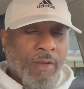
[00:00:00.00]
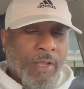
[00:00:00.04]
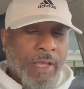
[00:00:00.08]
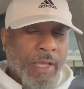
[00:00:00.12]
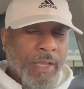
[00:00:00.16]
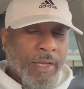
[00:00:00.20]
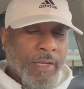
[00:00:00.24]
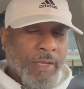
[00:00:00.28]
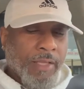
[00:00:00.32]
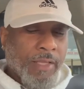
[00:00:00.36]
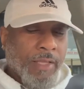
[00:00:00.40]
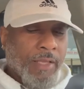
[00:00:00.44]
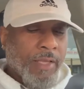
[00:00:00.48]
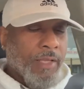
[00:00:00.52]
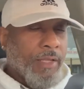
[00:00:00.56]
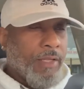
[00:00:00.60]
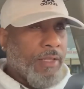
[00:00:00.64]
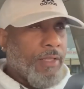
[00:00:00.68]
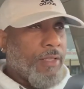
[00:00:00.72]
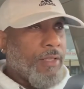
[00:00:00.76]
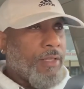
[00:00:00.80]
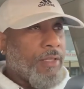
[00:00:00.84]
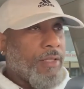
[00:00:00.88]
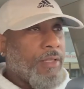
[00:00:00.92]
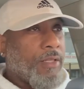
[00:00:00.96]
Had to get
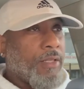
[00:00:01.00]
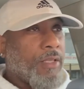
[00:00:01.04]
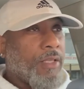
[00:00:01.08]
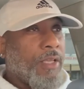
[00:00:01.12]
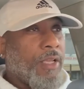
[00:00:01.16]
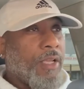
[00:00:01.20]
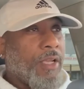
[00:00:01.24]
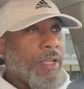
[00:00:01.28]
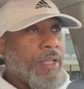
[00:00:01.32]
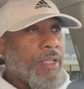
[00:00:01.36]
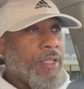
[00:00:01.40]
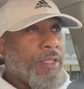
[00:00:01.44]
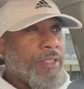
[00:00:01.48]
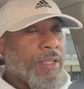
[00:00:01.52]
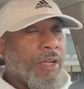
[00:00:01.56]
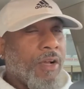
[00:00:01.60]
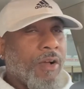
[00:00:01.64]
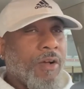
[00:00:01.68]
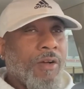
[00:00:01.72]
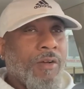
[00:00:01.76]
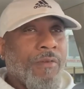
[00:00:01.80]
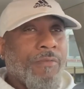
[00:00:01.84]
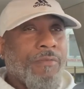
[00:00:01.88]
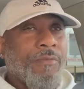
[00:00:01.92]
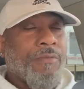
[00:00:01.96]
the kiddies
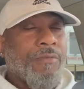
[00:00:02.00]
off,